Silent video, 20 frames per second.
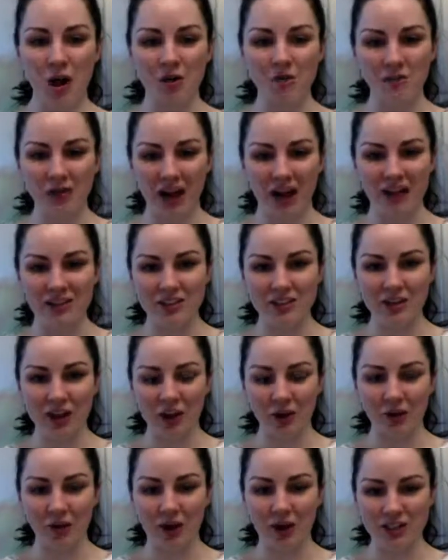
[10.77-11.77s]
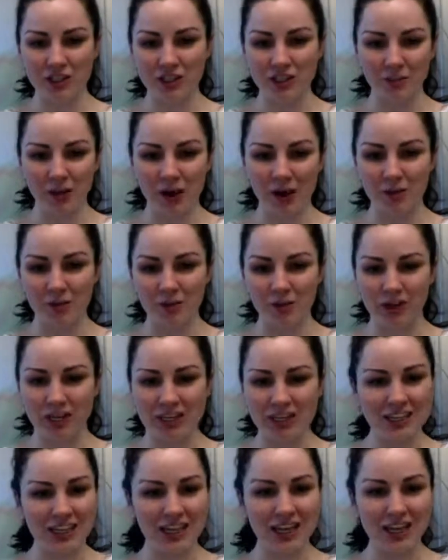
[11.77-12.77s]
I've been asked a lot of questions about them
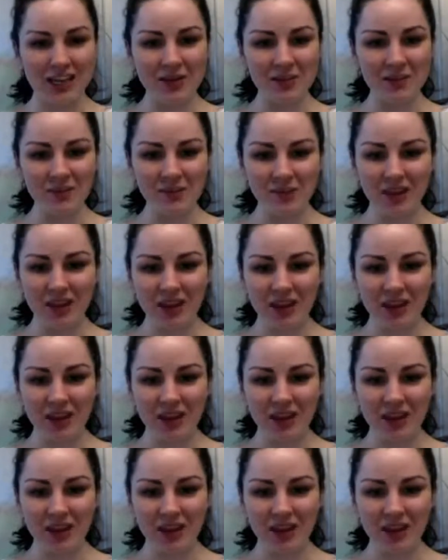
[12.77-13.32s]
recently.